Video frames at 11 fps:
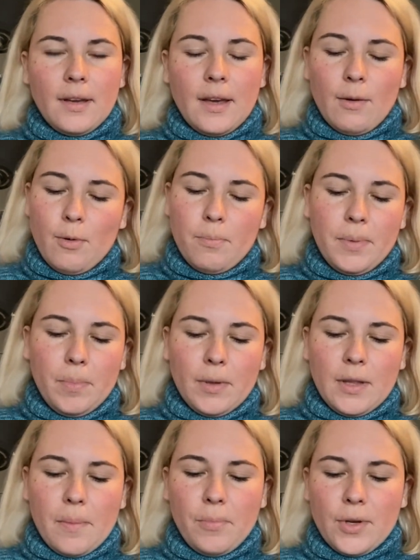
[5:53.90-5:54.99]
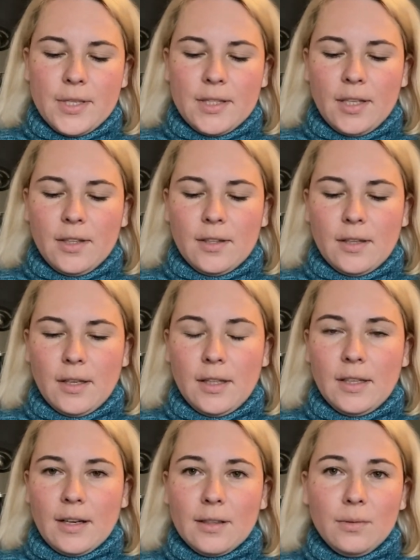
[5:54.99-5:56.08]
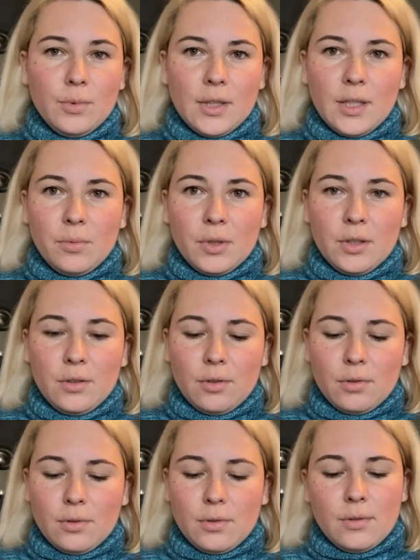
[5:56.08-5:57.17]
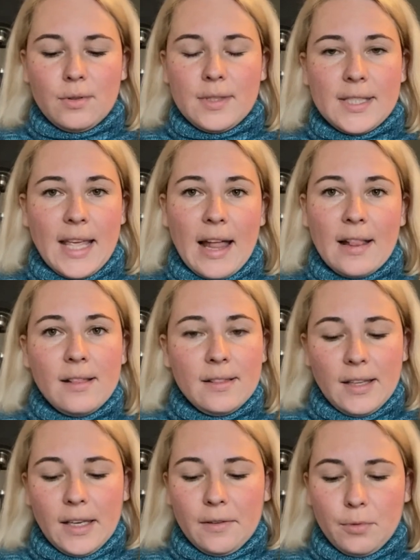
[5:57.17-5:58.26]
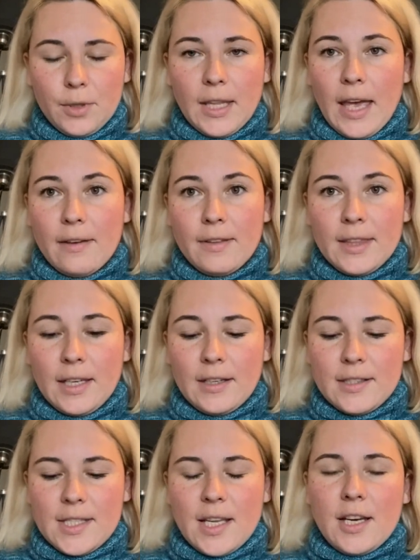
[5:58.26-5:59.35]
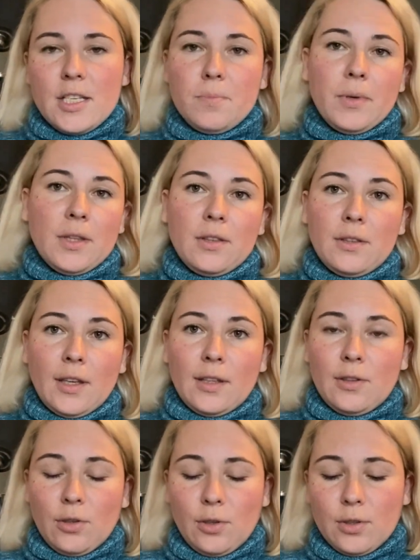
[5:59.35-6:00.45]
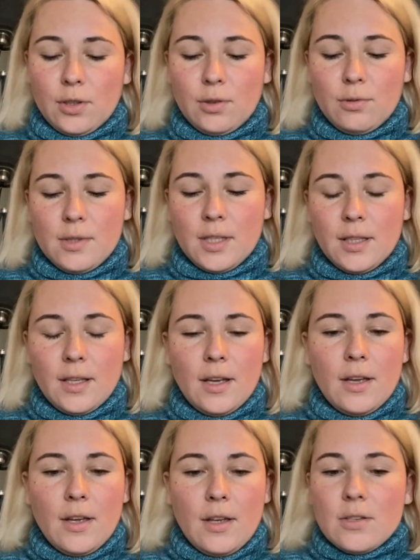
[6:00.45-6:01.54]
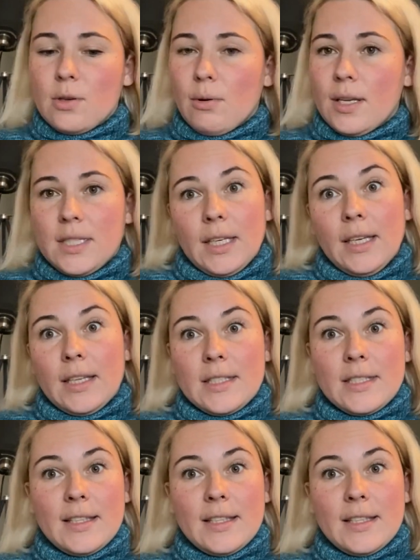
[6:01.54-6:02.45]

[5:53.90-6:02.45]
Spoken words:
where people are posting yarn what they want to sell, like what they have in their stash, but they don't gonna use that. So I think it's